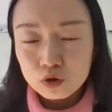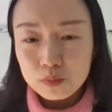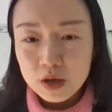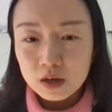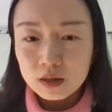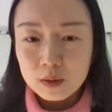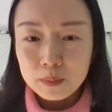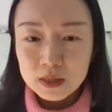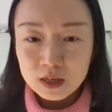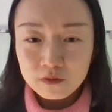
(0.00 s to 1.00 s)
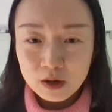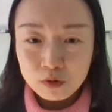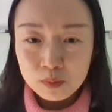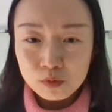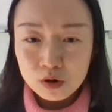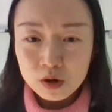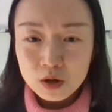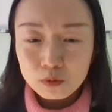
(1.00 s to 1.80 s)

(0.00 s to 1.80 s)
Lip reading: to be a non-basic variable